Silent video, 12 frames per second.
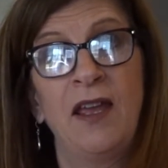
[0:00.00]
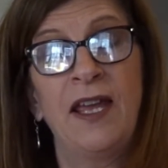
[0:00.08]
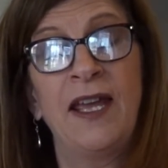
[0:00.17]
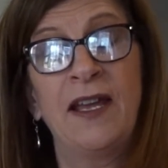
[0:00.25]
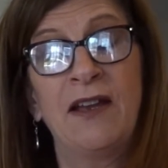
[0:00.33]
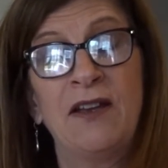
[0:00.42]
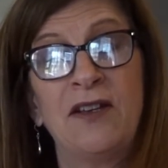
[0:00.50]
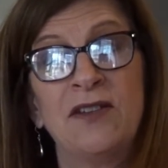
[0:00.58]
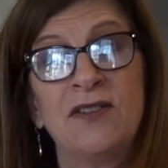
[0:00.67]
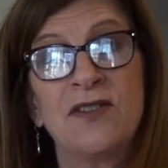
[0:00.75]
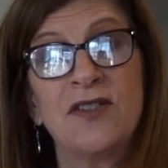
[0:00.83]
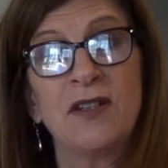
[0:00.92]

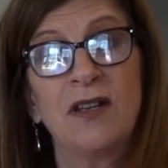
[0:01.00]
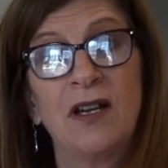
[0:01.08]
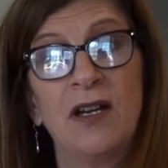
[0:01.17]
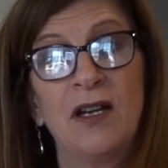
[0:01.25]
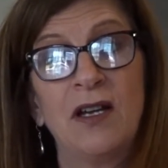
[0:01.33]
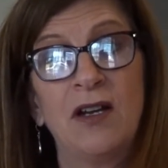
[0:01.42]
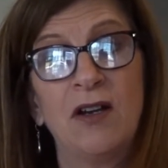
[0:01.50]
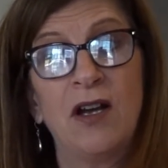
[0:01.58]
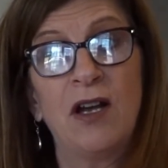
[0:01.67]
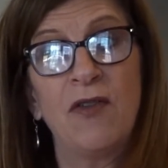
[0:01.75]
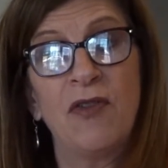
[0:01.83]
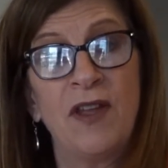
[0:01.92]
And
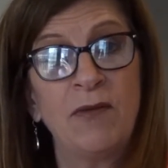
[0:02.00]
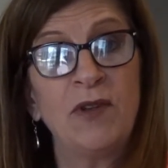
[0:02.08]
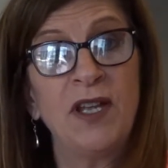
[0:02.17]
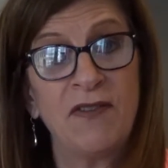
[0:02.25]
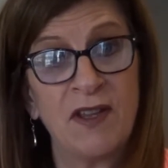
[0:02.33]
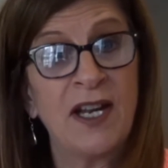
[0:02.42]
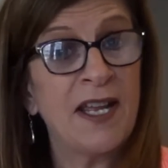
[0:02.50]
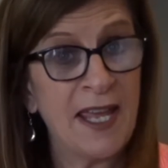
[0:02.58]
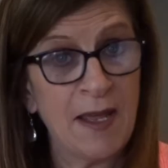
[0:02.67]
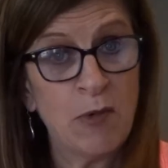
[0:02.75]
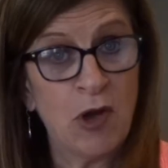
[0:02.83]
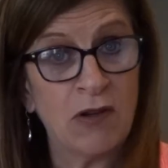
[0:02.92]
then I
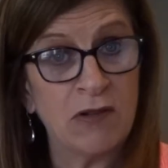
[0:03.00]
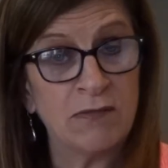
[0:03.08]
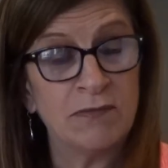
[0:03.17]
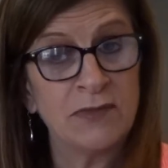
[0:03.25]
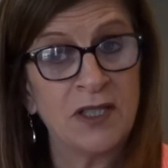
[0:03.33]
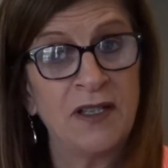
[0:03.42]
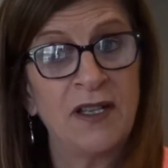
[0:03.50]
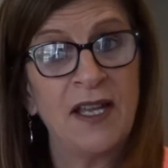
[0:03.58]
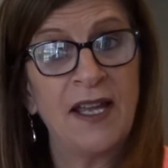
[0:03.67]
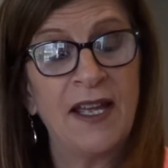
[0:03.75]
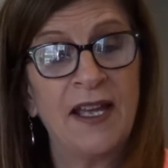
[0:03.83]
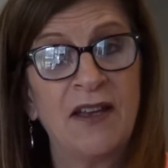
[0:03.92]
came home,
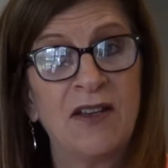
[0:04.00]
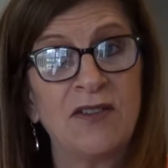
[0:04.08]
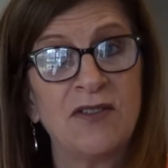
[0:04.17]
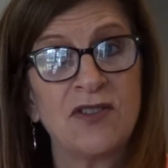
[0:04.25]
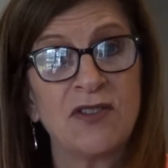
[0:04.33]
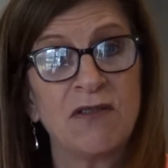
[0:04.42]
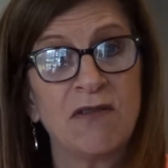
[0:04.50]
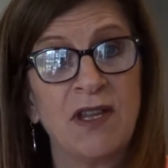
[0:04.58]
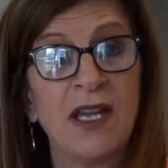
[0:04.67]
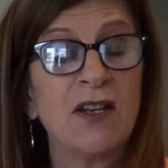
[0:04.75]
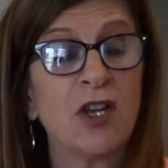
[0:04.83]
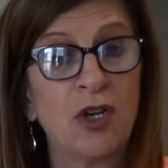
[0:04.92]
and
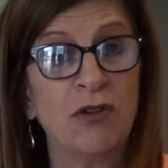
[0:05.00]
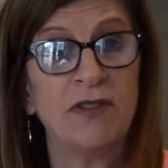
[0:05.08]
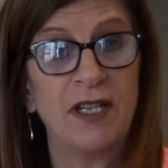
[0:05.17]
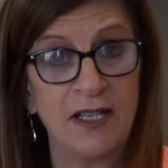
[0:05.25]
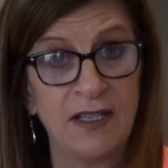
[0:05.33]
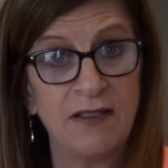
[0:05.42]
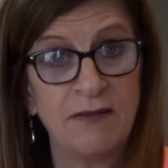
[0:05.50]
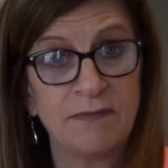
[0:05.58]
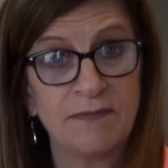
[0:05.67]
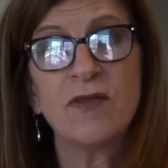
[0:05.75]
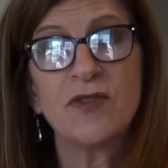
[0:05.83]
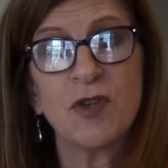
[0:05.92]
then COVID hit.
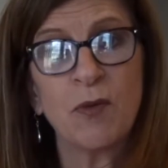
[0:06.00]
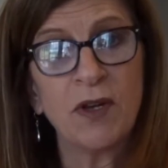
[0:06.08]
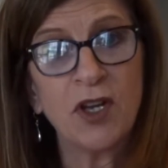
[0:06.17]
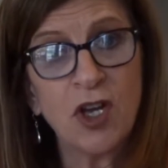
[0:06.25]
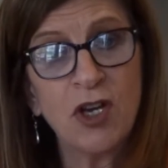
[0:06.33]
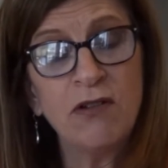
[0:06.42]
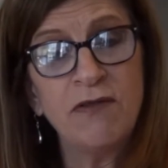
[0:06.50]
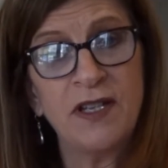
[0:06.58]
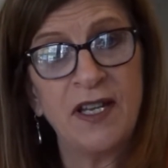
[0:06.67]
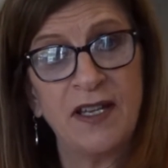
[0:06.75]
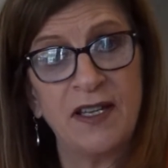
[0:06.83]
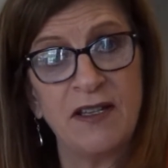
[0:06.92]
So when COVID
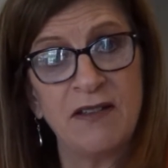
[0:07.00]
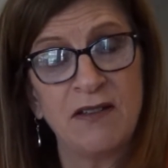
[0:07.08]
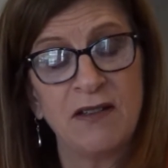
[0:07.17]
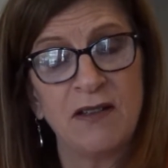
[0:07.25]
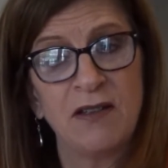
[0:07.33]
hit,